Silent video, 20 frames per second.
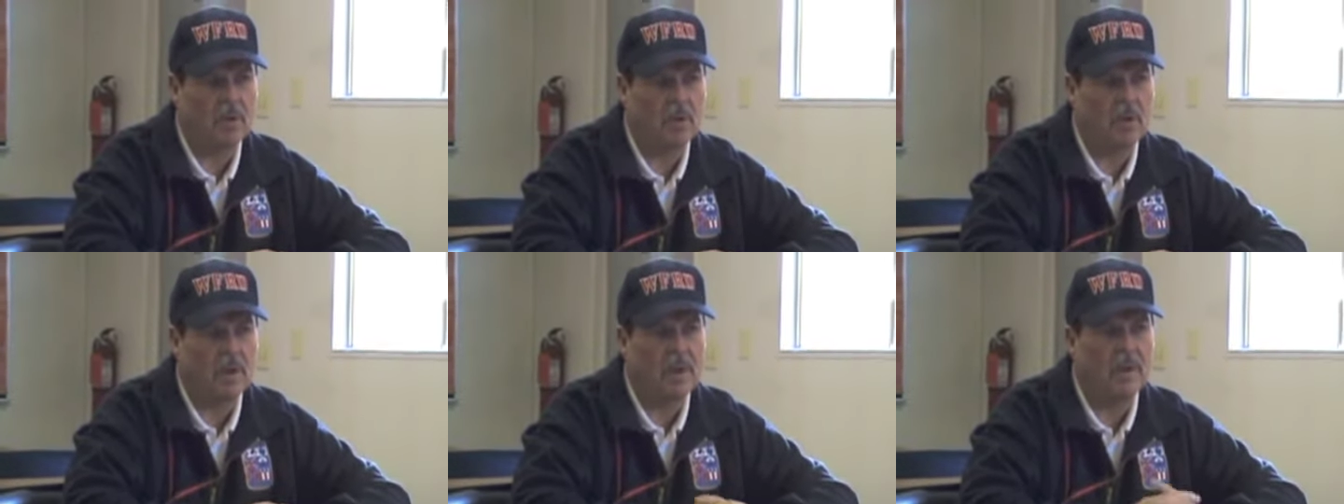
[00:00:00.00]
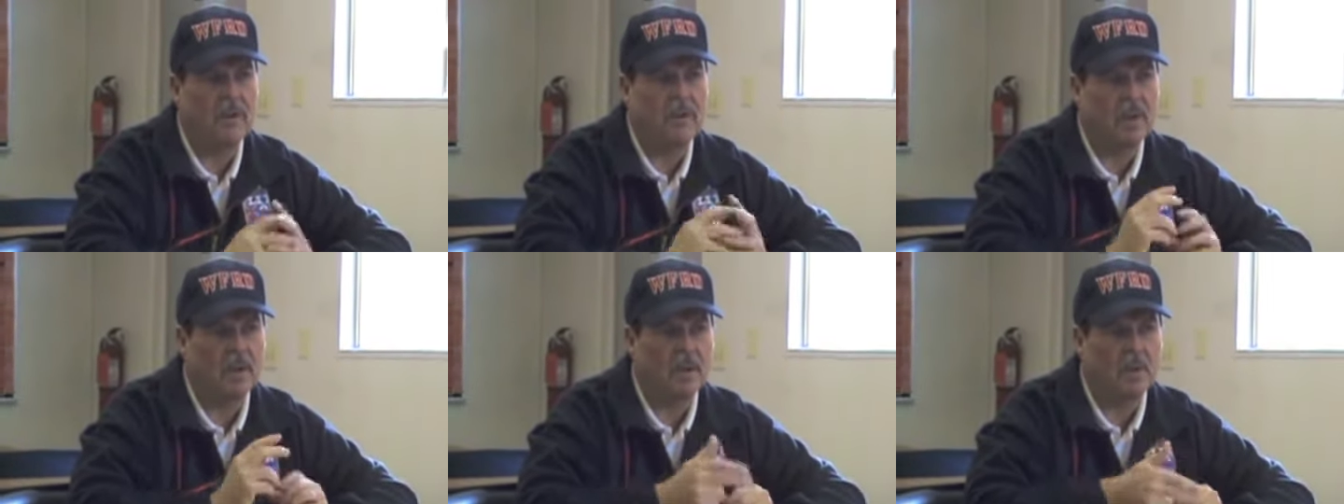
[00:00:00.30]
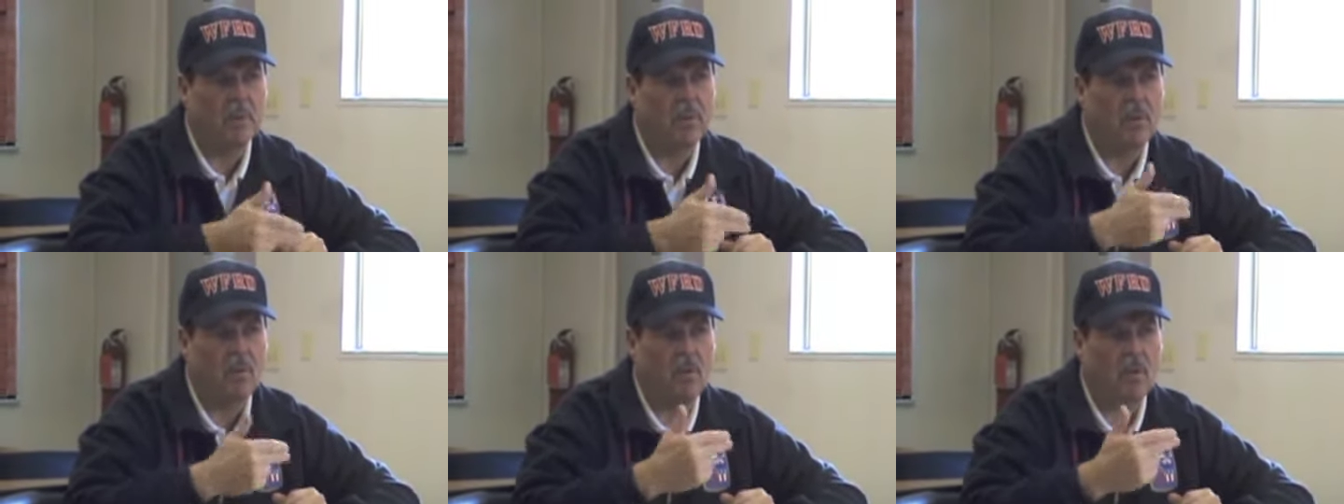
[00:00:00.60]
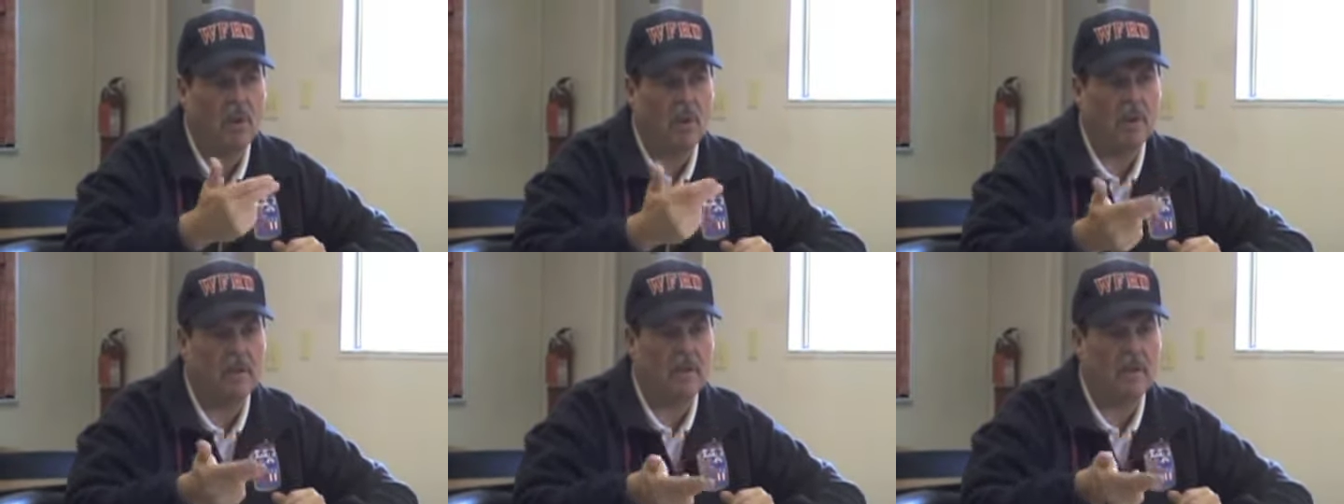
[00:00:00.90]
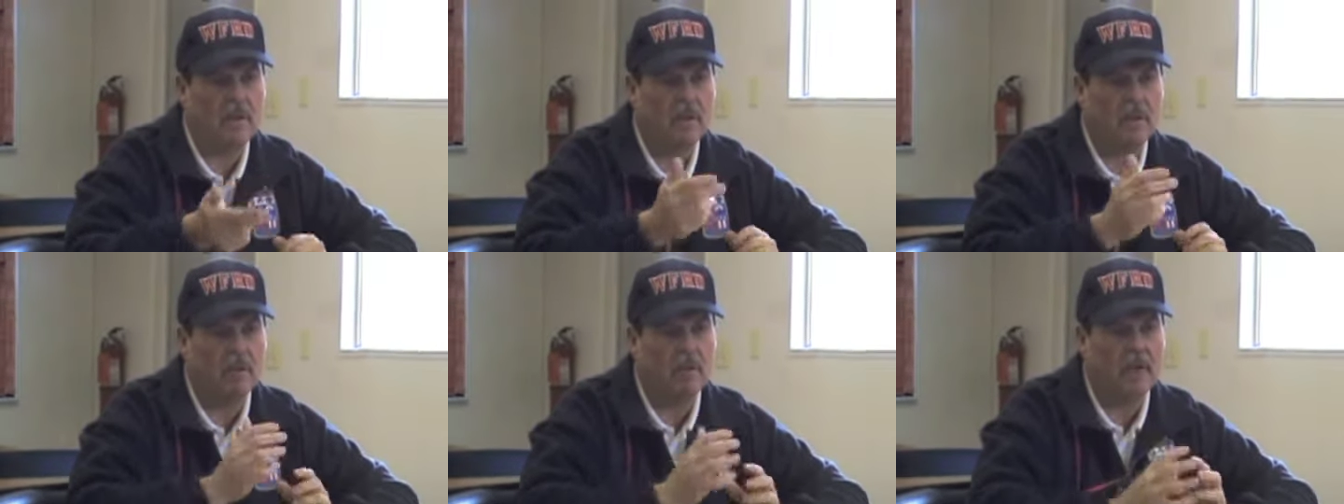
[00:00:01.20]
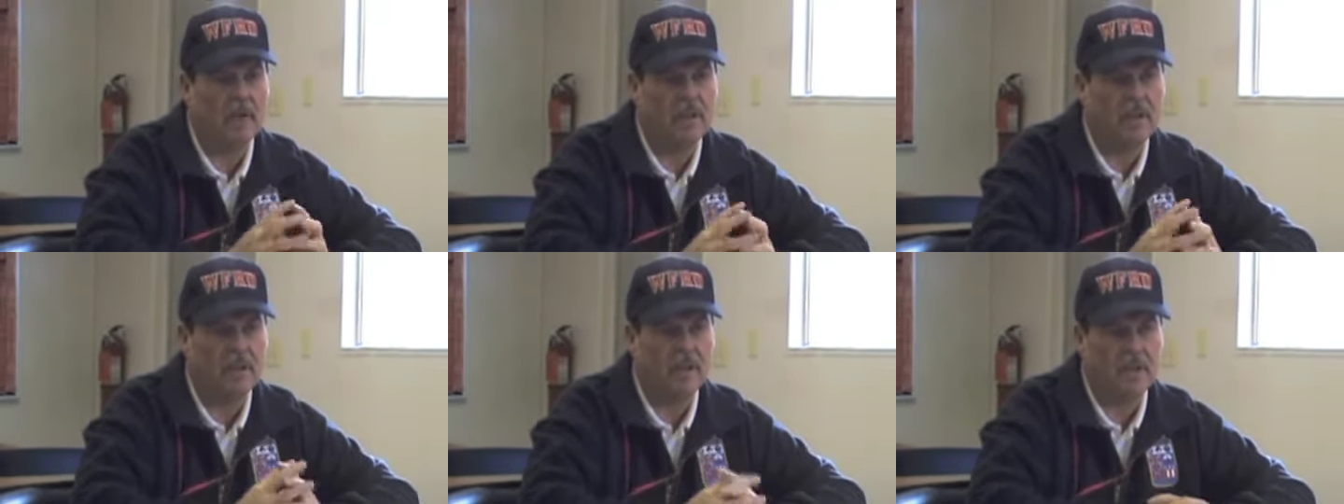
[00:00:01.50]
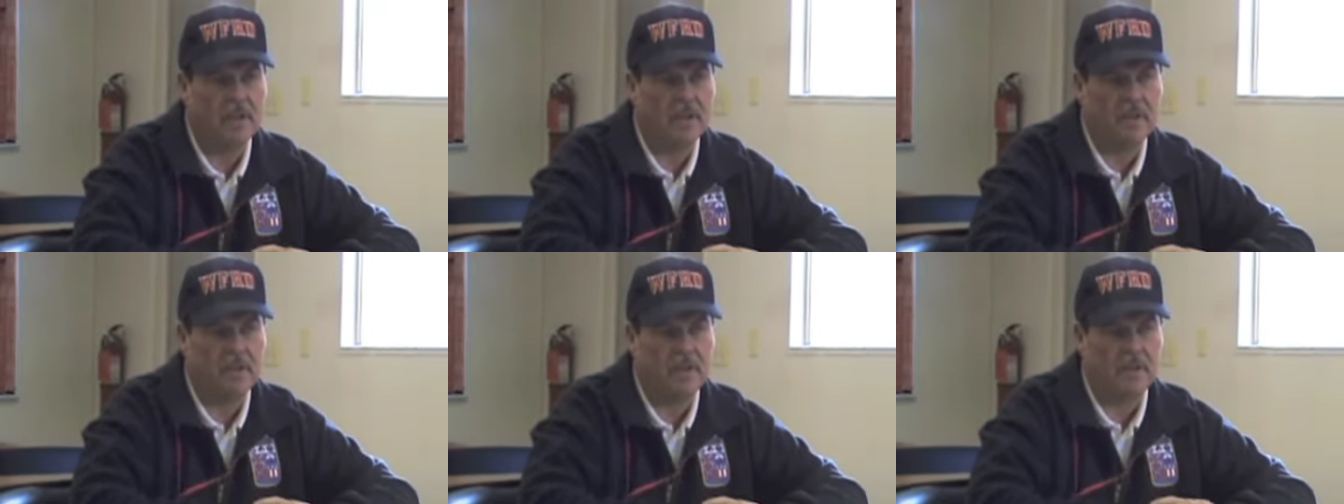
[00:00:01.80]
or it's the number one reason
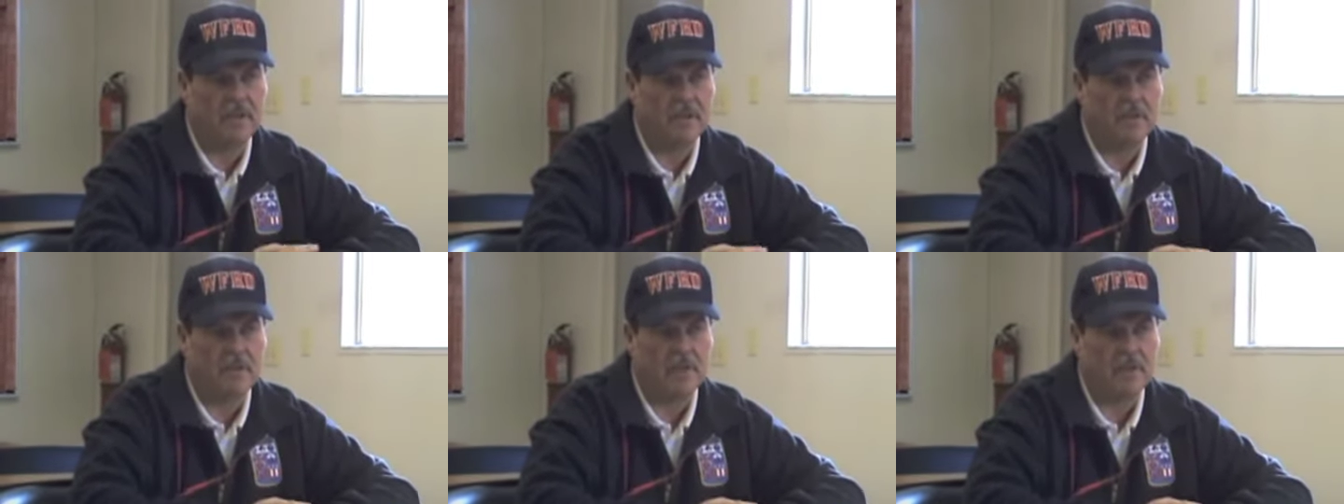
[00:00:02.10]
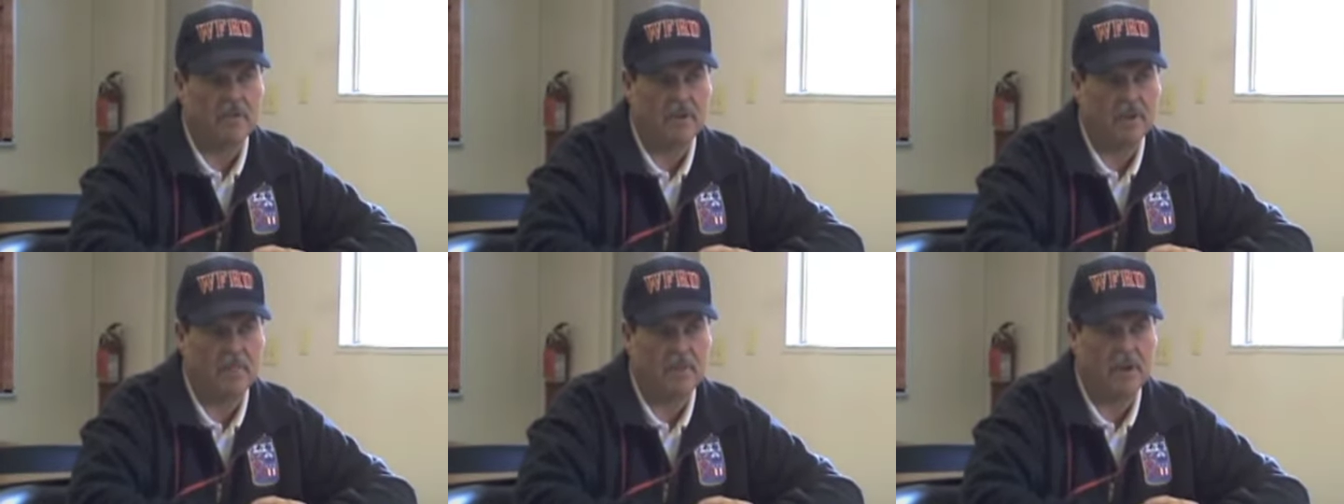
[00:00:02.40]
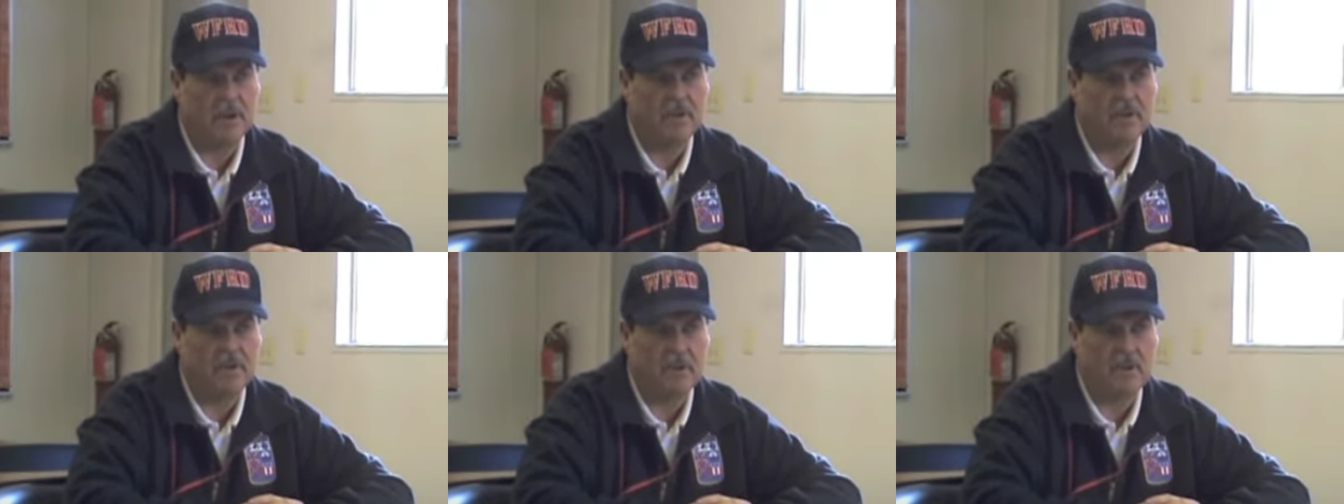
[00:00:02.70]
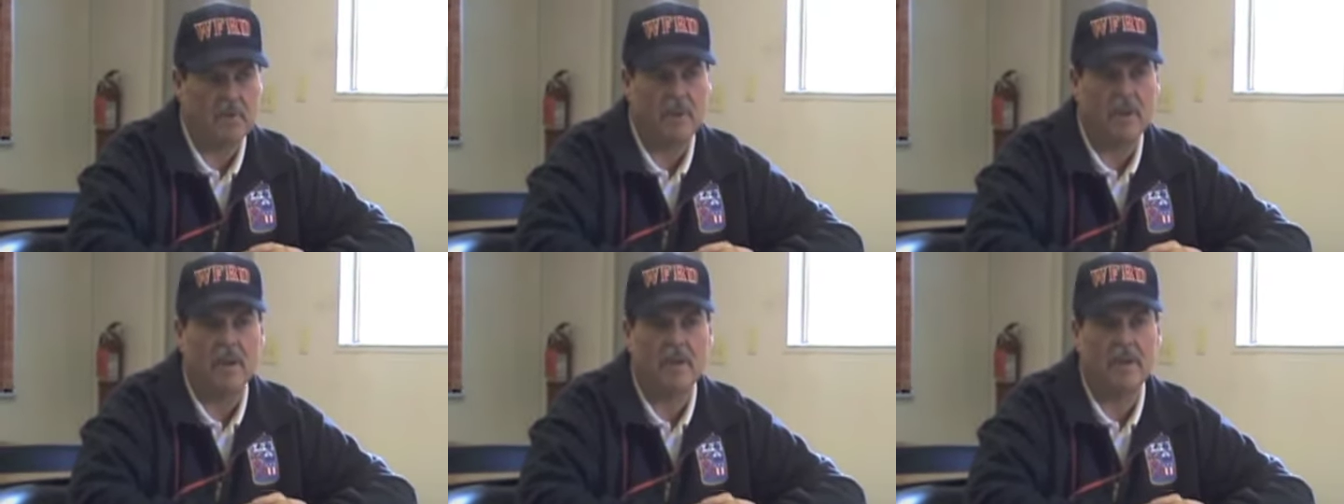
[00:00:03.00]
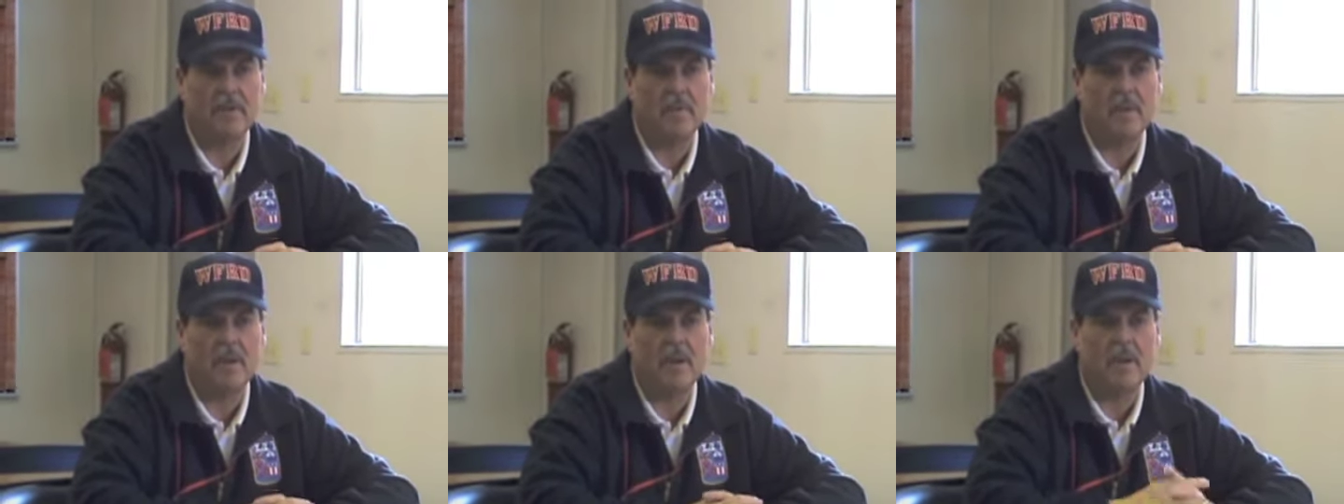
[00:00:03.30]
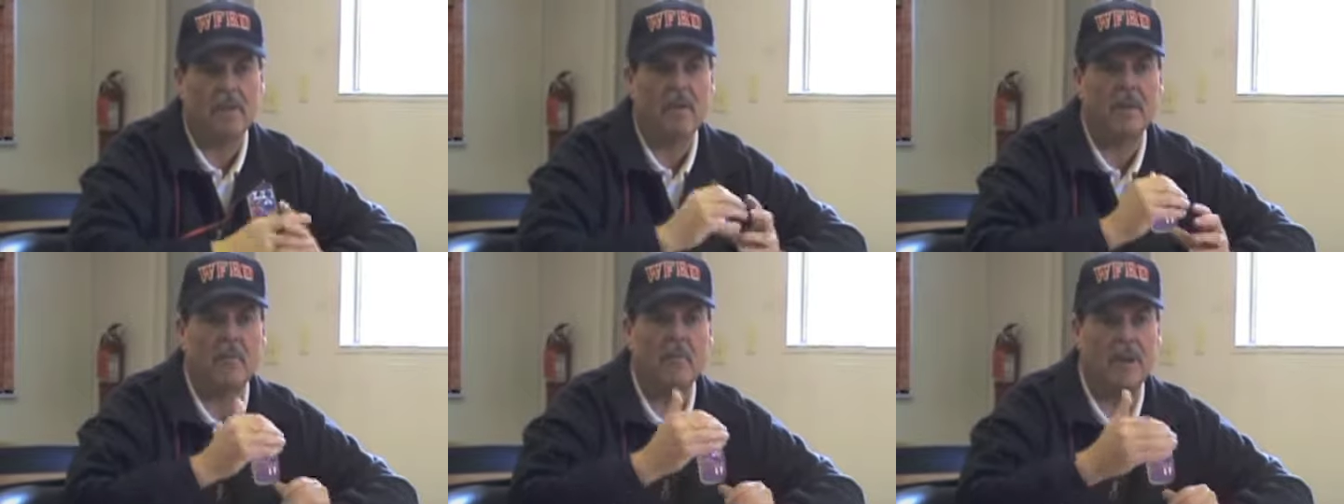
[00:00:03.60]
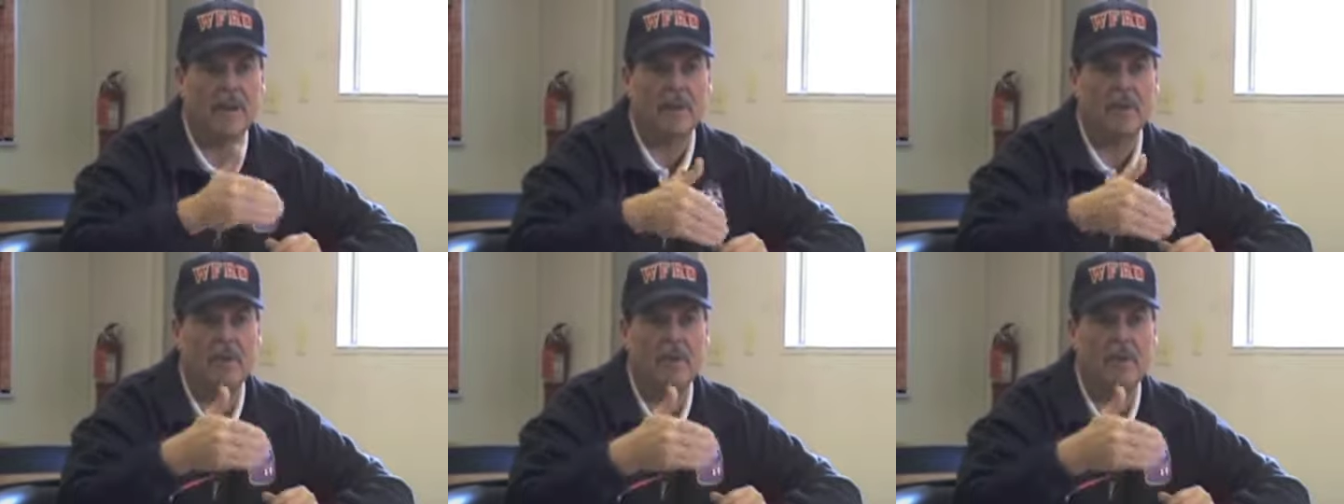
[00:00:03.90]
that it is contributed to is that